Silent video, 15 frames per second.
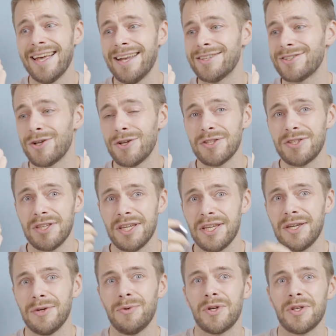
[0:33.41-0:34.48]
And it's
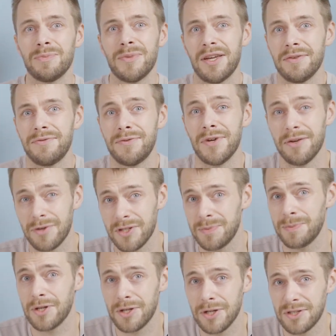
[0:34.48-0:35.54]
honestly one of my favorites
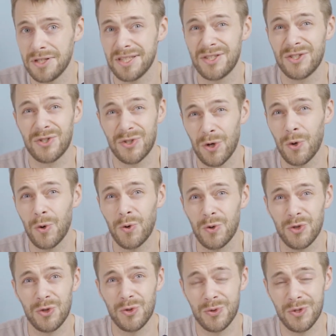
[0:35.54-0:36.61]
because it is so
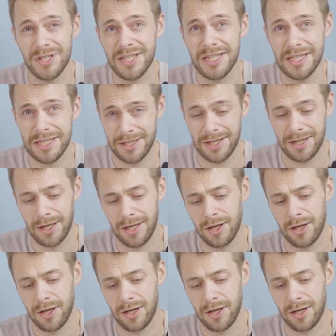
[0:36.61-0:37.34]
unique,